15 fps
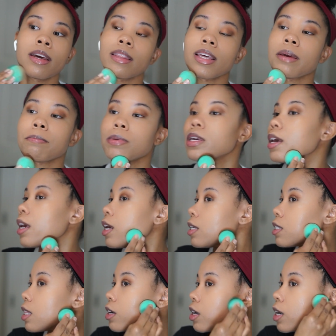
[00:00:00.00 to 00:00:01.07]
the
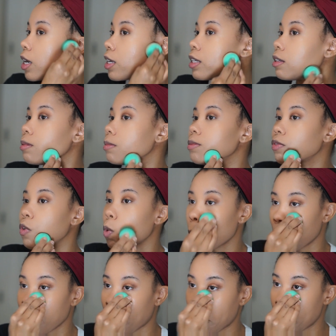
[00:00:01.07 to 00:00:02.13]
MBAs their cut
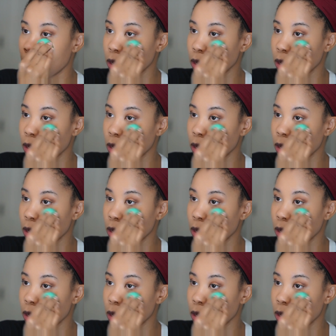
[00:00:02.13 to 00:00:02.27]
for